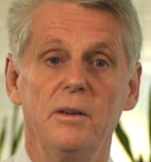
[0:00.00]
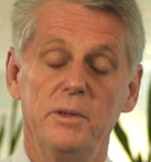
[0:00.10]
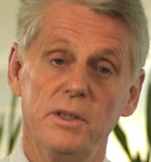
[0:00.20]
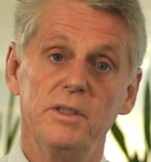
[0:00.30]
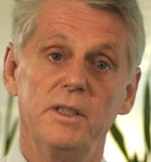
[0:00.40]

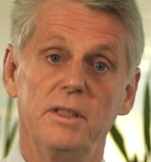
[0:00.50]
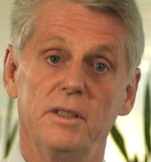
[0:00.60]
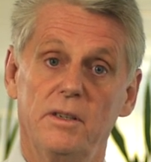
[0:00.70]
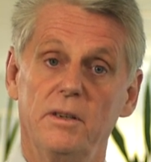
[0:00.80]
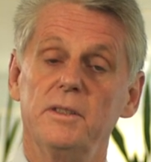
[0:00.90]
We use it
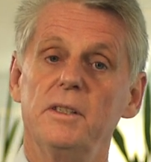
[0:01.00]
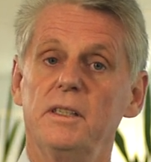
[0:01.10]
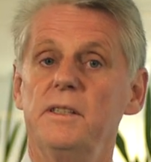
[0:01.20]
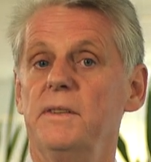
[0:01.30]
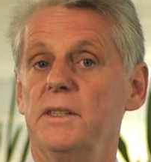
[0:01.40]
in the
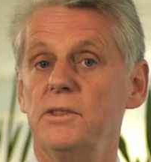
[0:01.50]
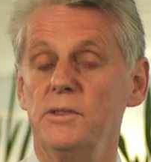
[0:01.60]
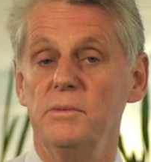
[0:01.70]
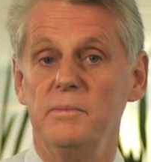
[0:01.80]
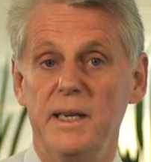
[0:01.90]
context of our
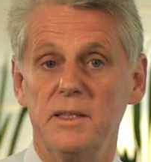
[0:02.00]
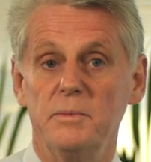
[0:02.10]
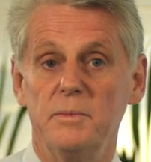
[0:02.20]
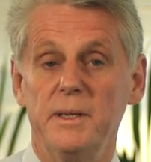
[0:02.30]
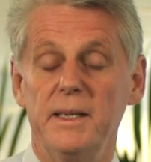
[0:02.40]
school
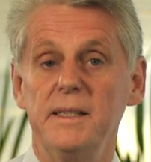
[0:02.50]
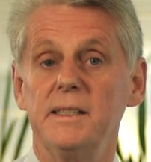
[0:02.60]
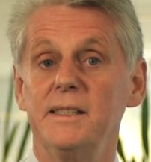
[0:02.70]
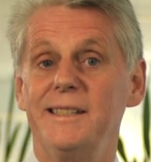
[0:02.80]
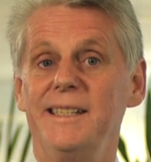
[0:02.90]
management
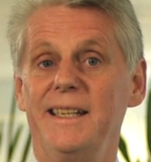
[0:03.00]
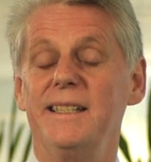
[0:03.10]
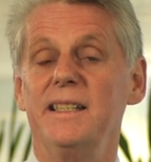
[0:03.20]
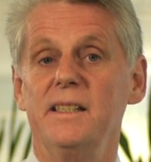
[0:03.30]
plans to set